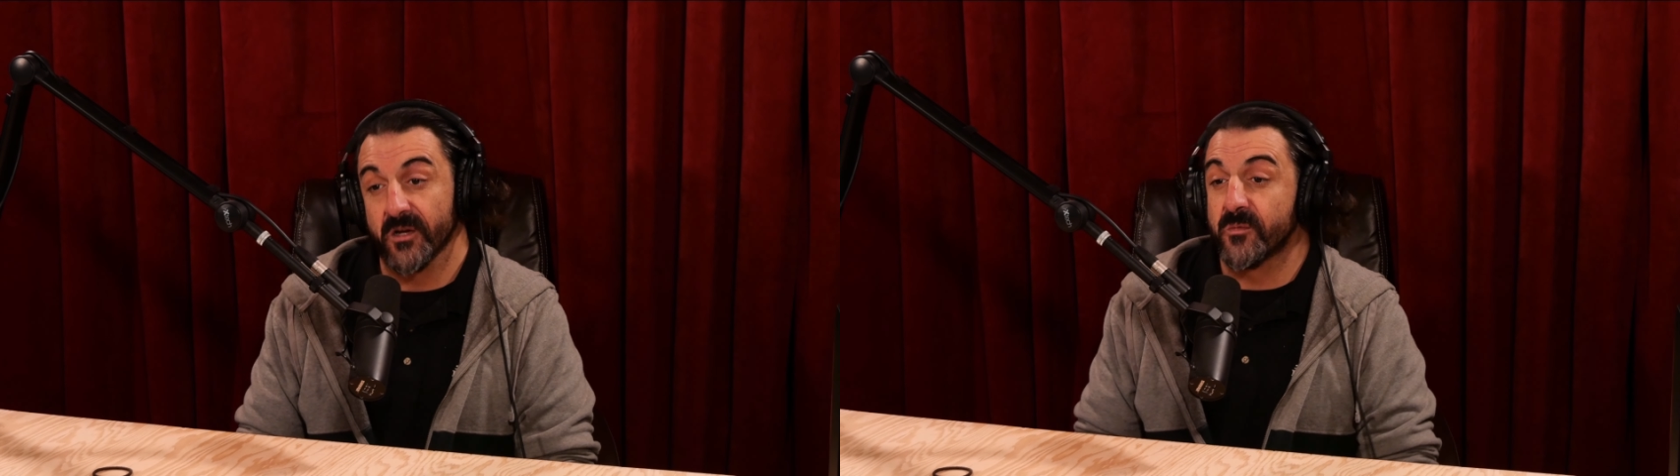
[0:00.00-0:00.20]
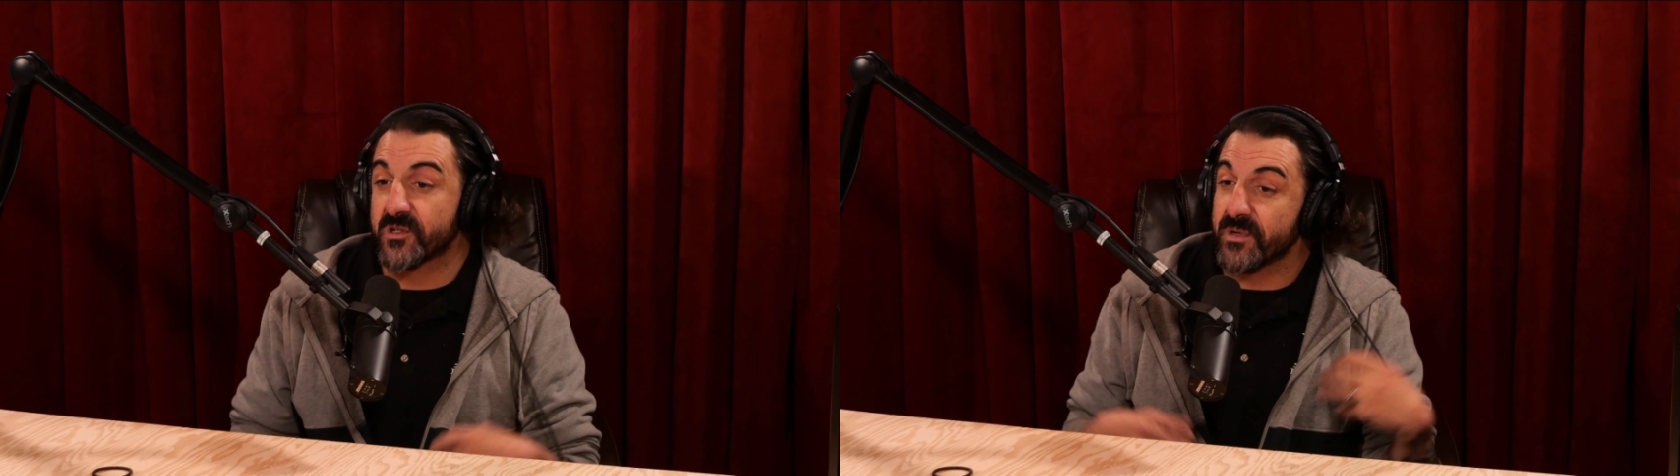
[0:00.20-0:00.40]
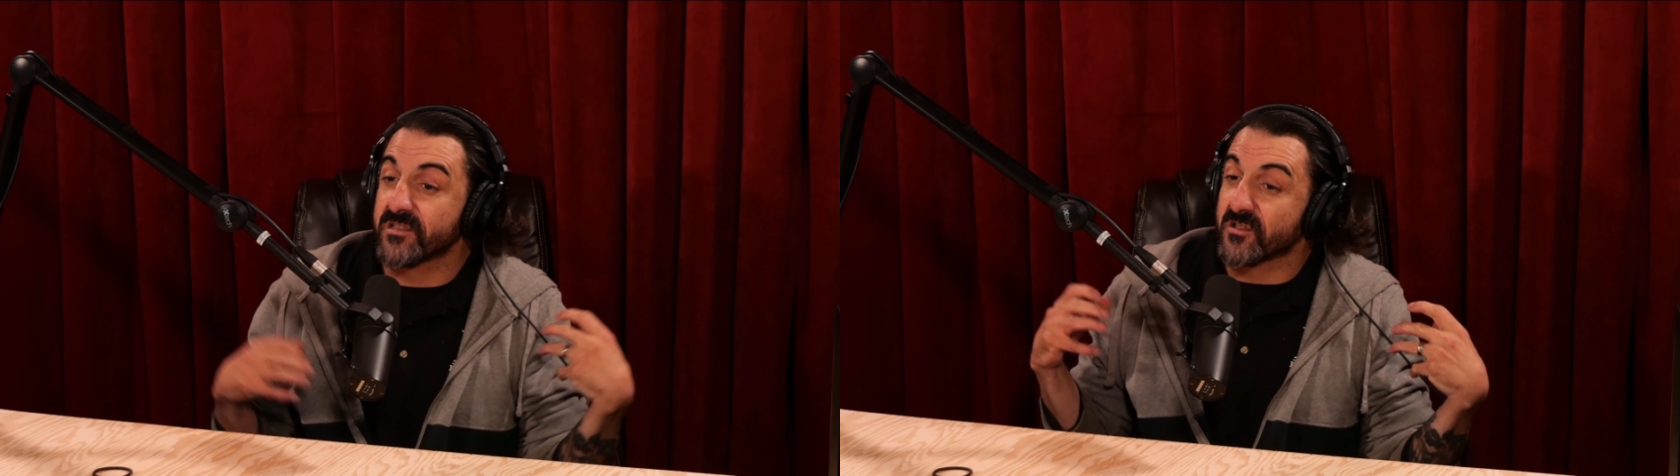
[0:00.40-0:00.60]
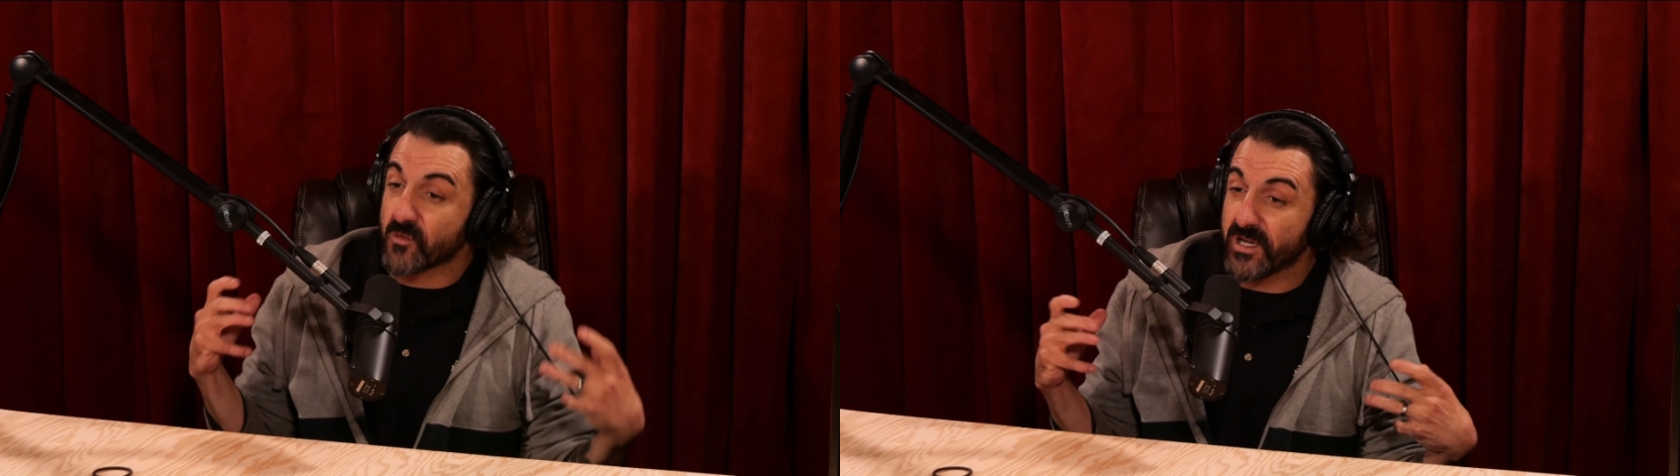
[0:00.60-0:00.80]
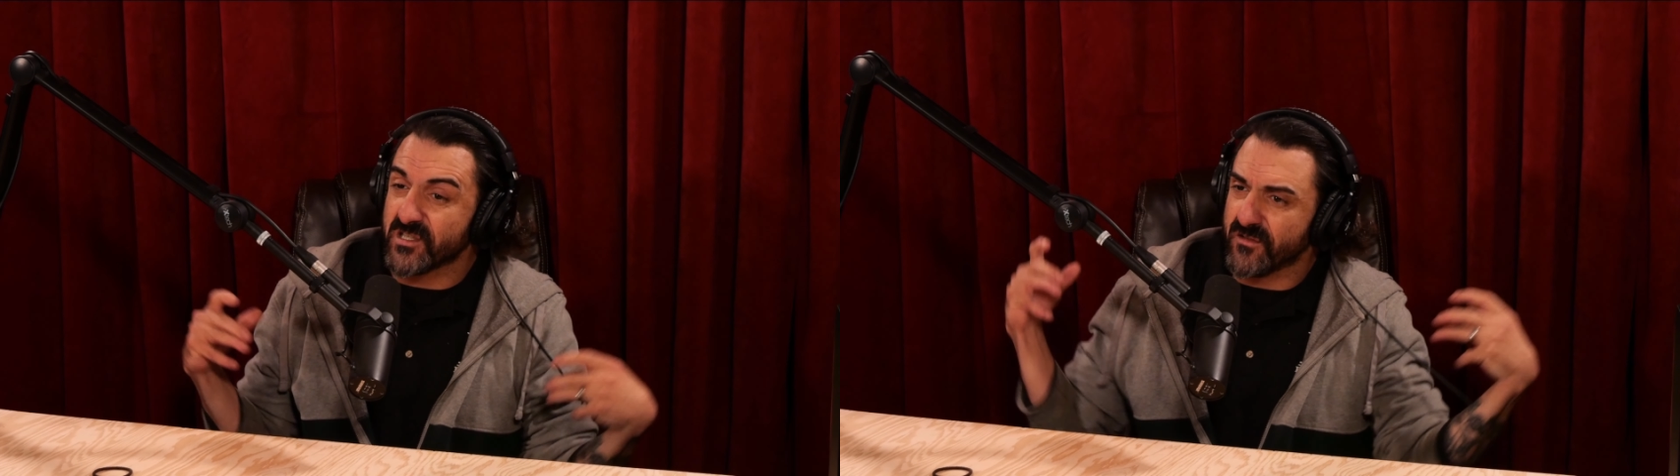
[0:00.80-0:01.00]
which makes his
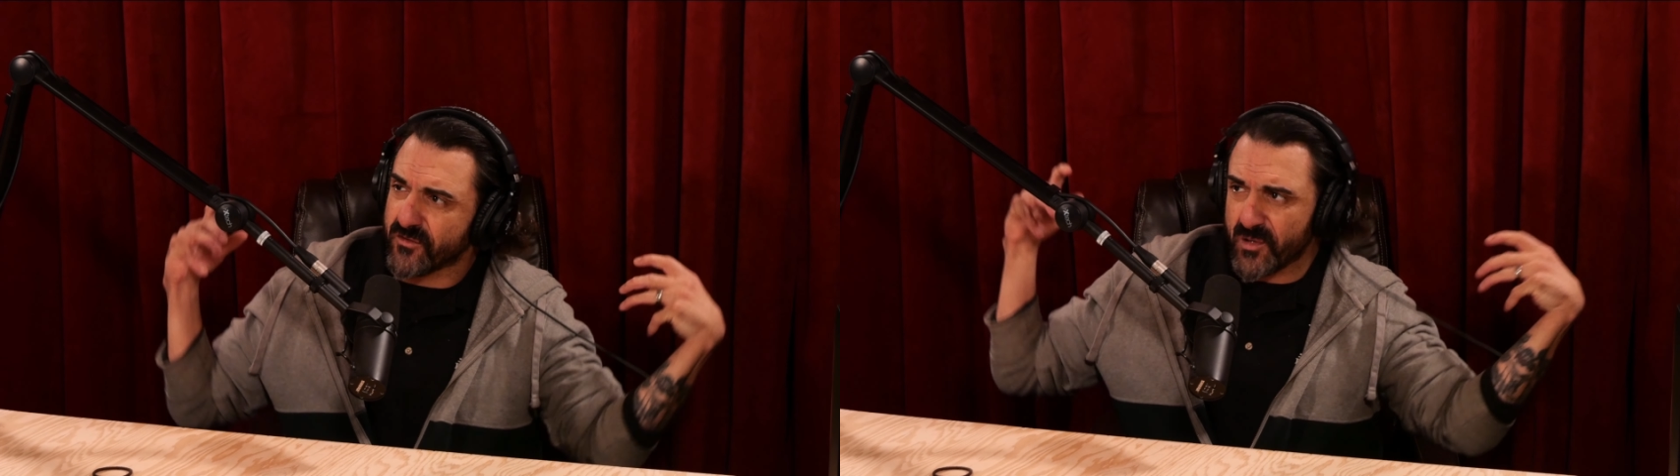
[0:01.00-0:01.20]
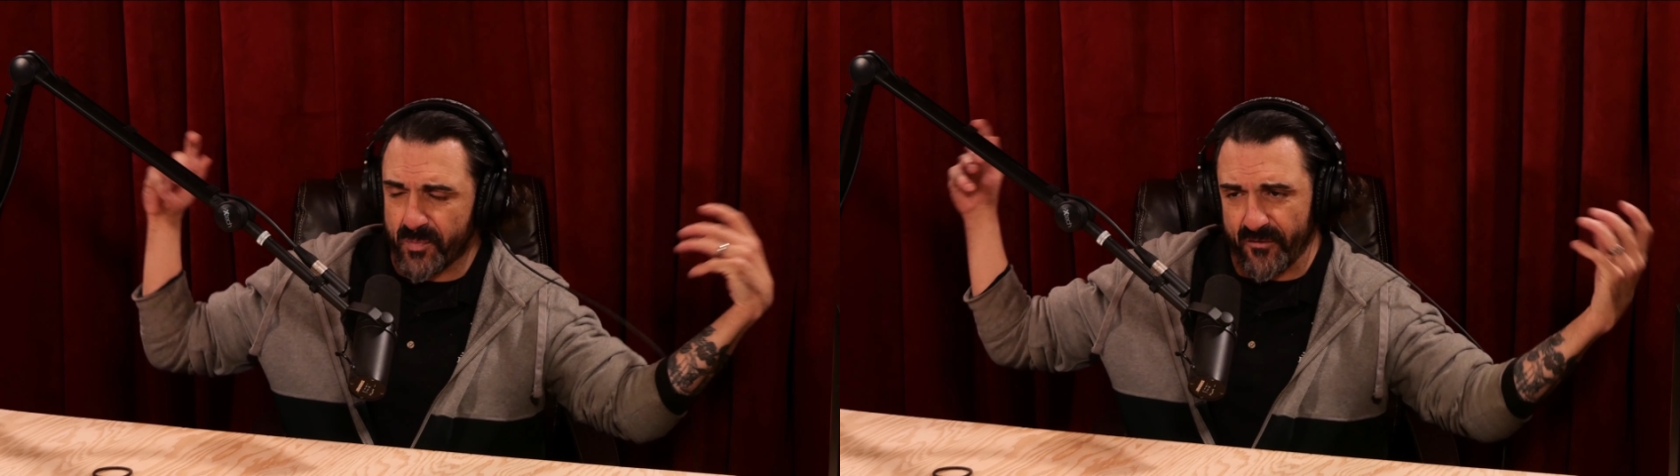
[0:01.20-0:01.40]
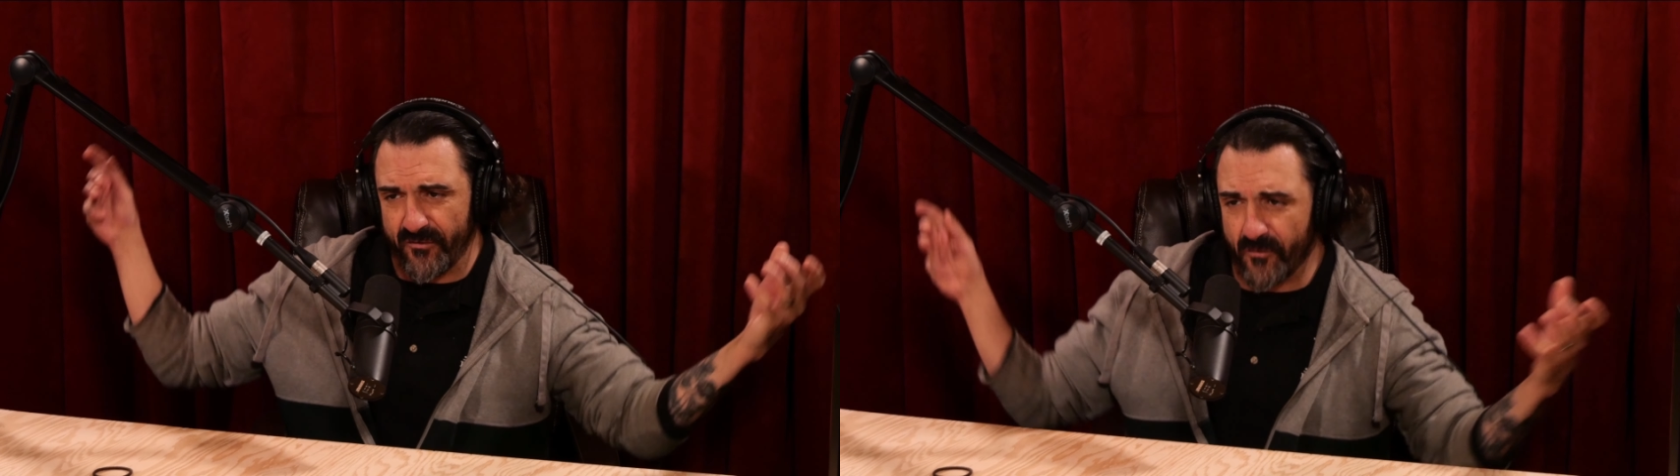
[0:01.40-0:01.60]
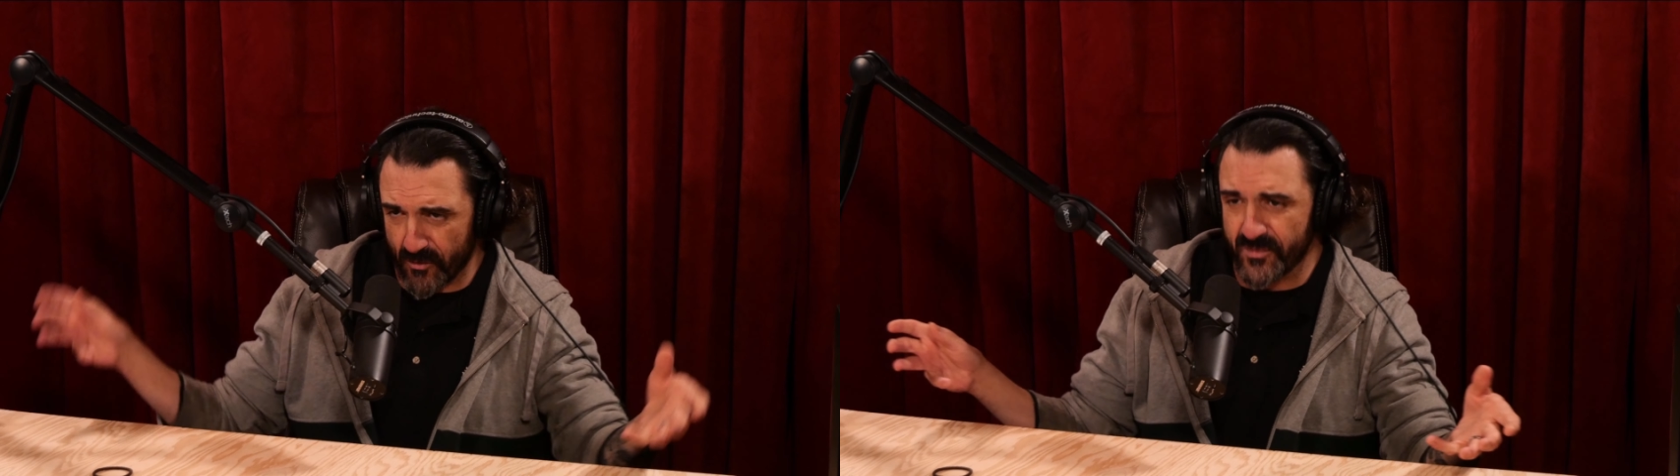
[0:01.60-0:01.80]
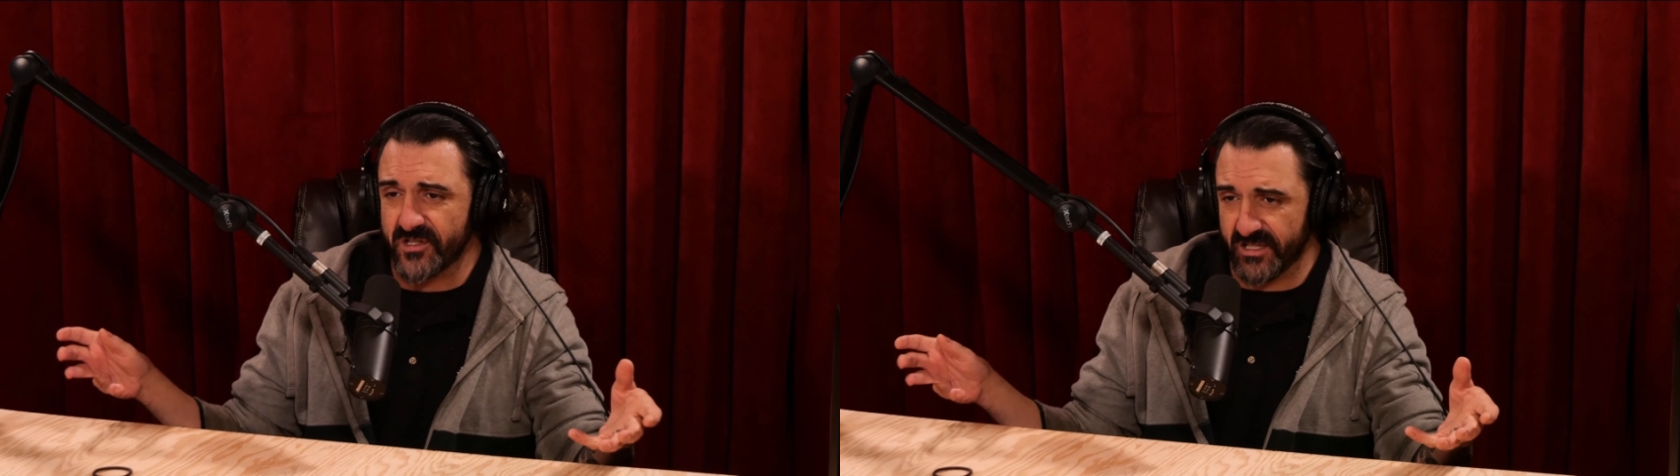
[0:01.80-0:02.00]
question very
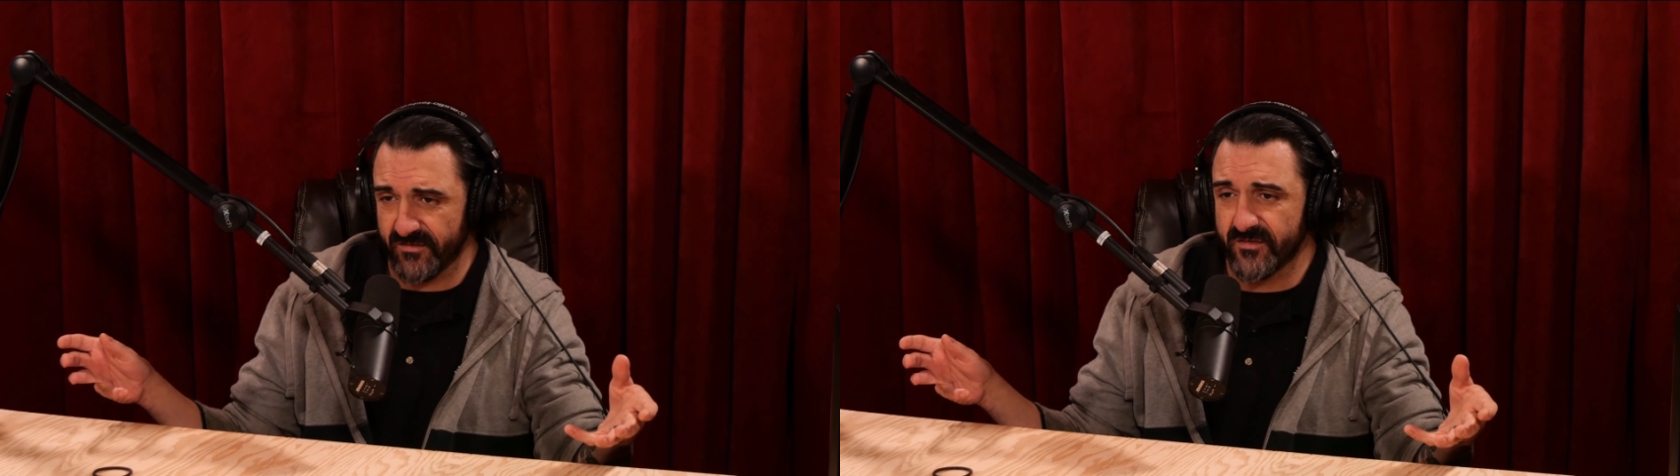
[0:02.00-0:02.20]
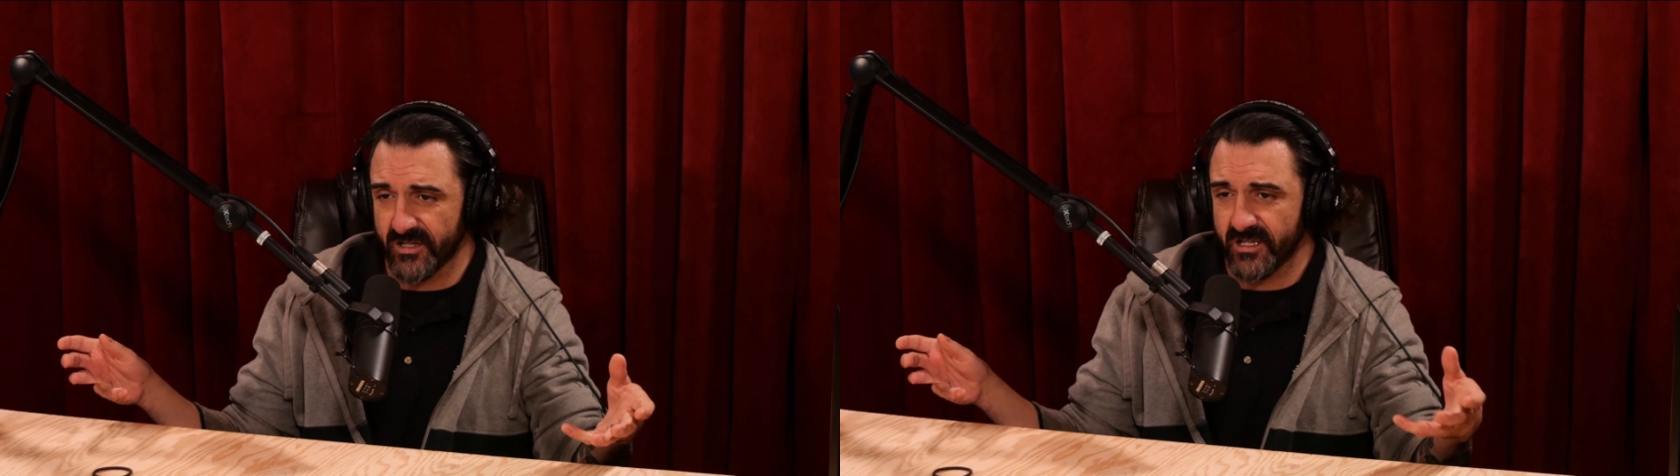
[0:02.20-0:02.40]
performative.